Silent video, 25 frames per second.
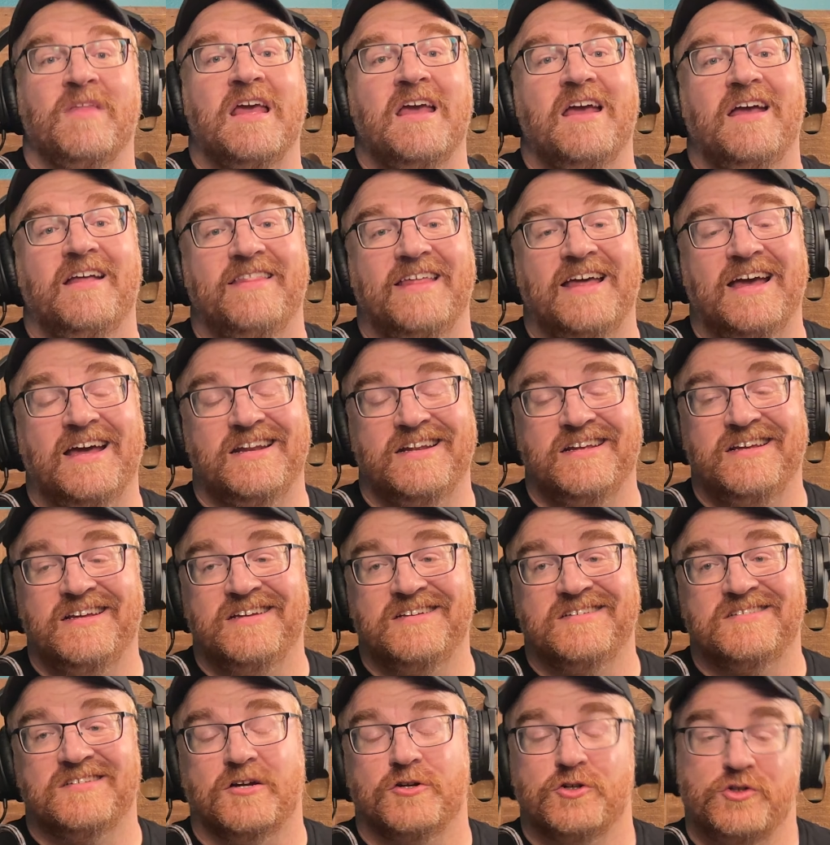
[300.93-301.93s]
That
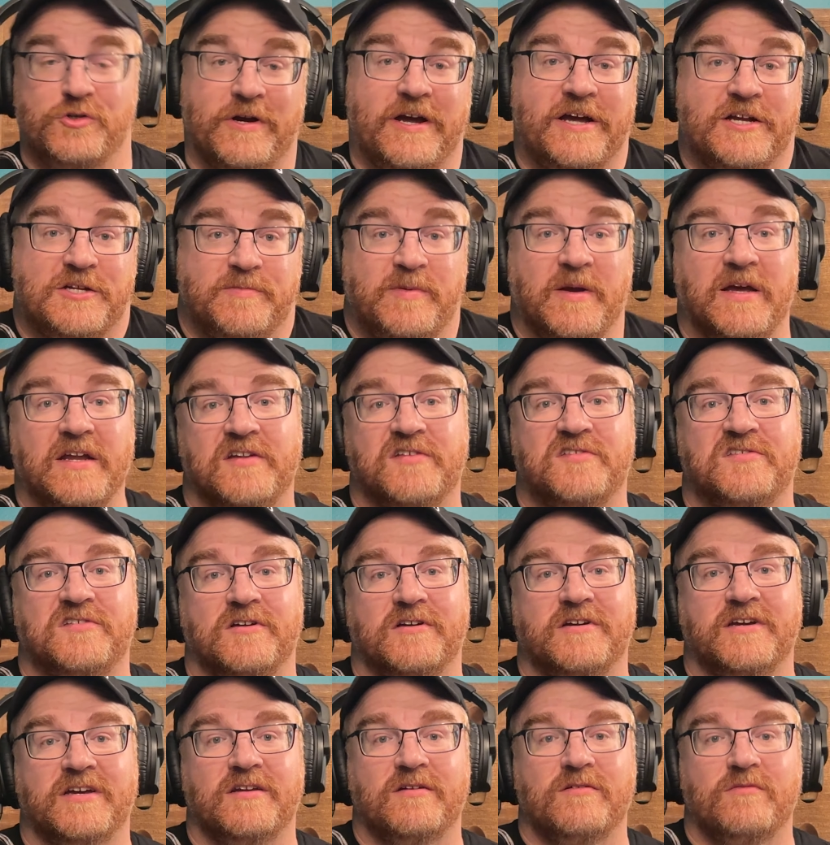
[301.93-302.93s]
is our Trash Panda
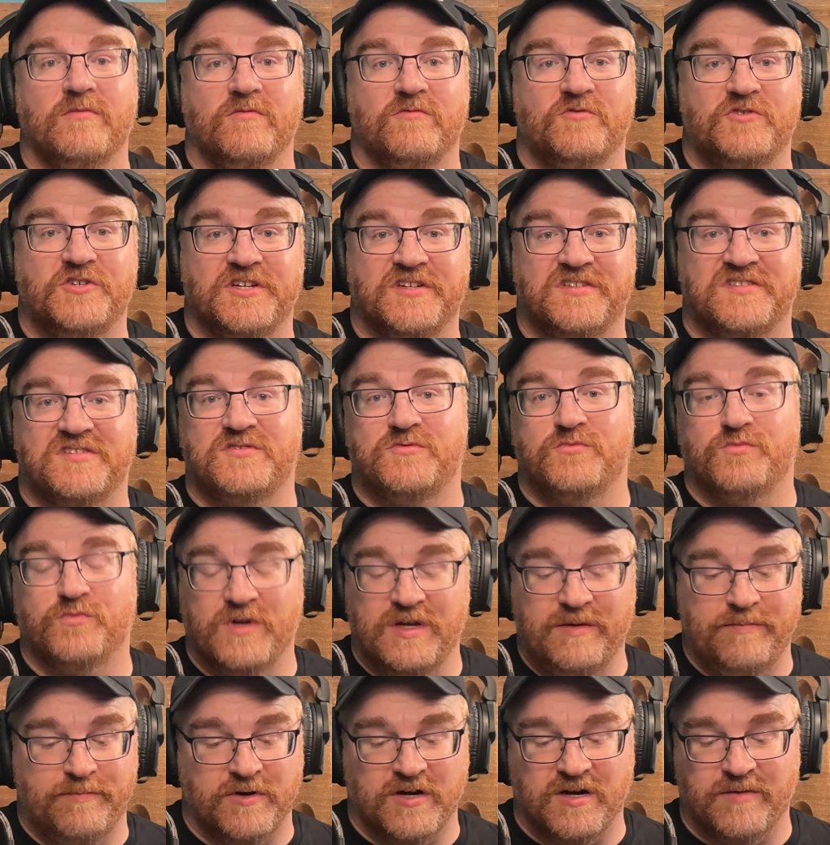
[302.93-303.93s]
circuit. Just
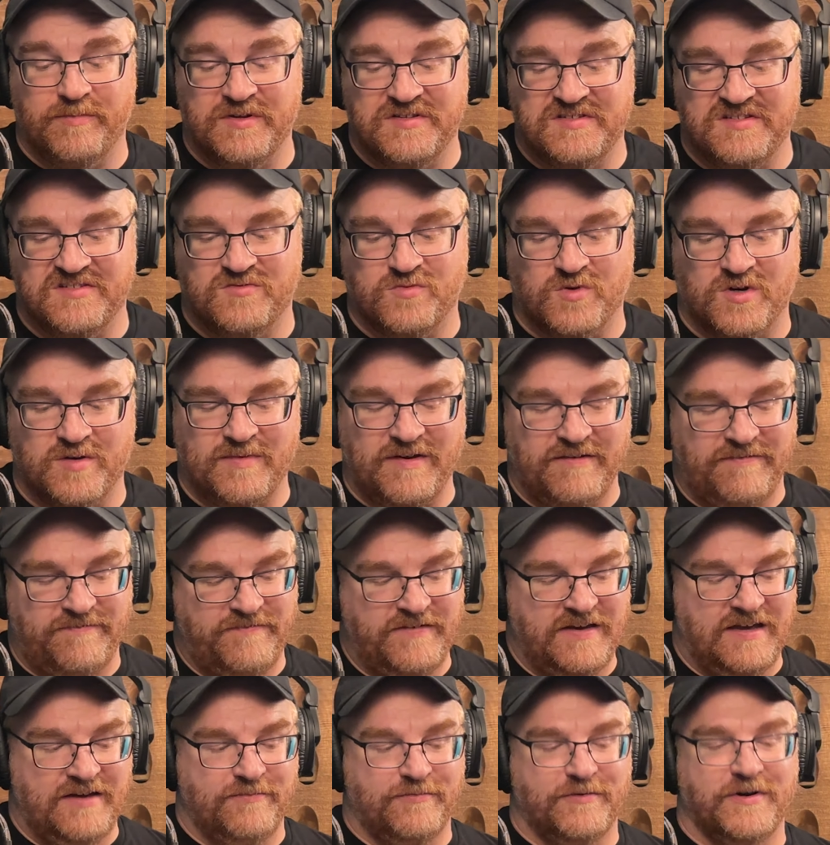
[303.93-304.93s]
repurposed. It's one of my
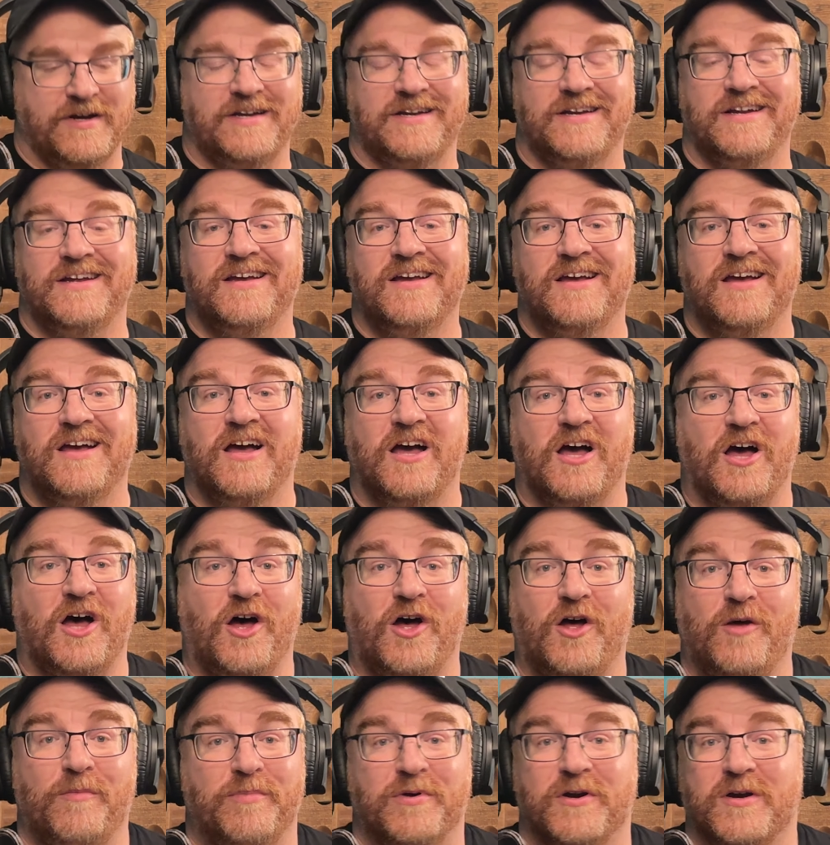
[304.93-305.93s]
favorite
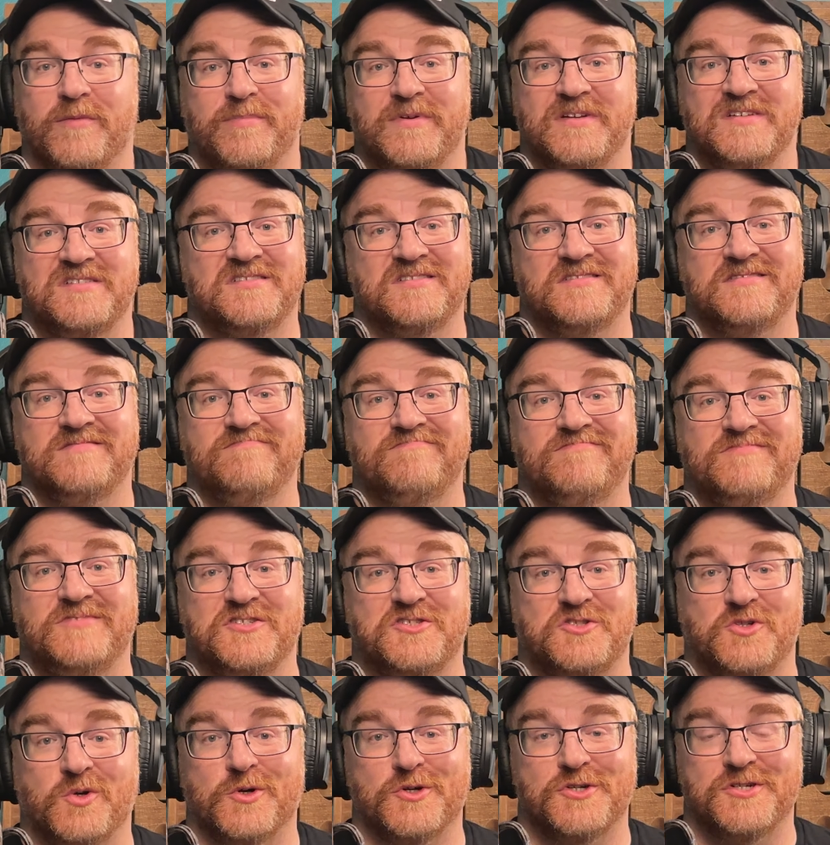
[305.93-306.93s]
all-purpose
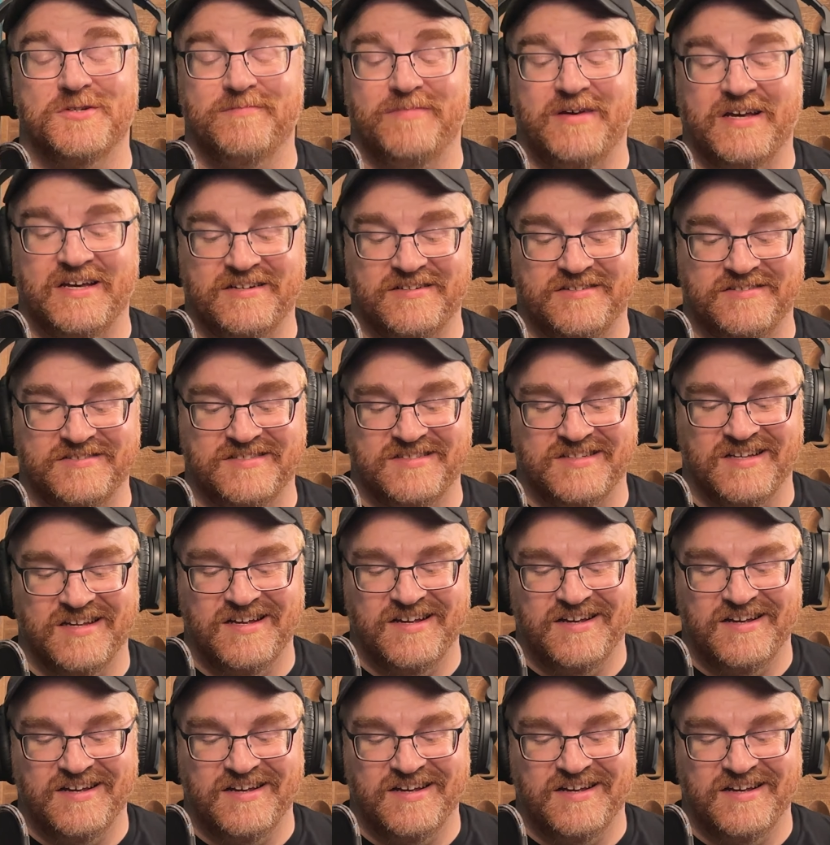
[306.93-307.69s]
distortion pedals.